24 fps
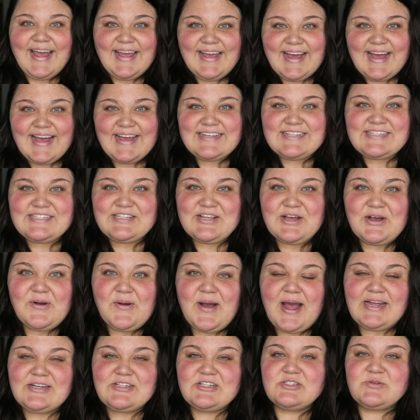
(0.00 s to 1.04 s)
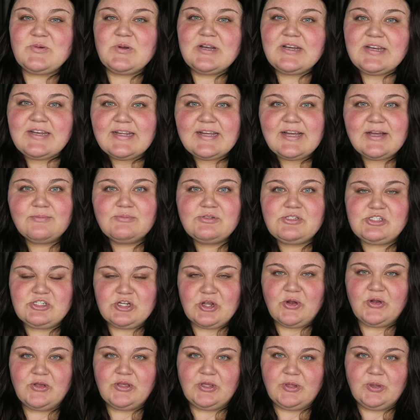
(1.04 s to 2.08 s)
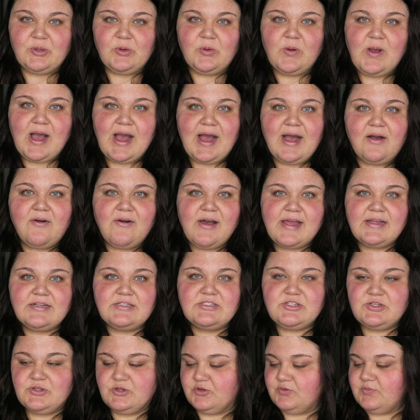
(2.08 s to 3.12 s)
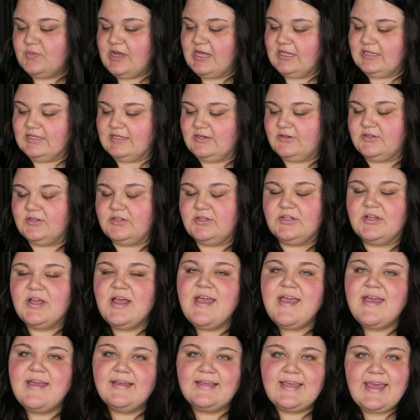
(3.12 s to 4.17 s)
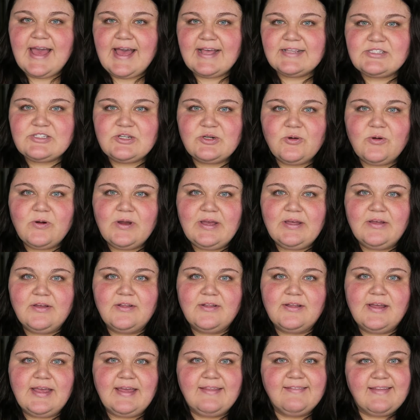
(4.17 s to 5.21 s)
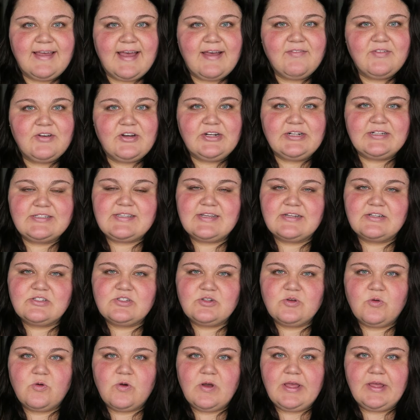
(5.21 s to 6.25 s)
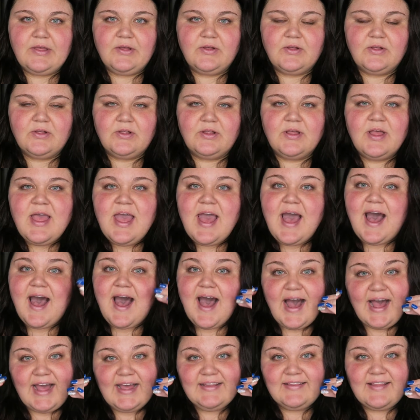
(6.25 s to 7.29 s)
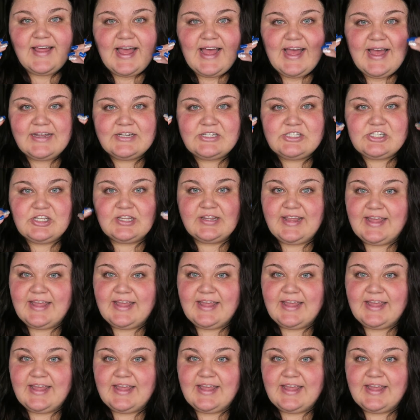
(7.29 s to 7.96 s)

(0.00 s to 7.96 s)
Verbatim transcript: Hi guys, so I just wanted to come show you how I do my little castor oil and lavender essential oil eyelash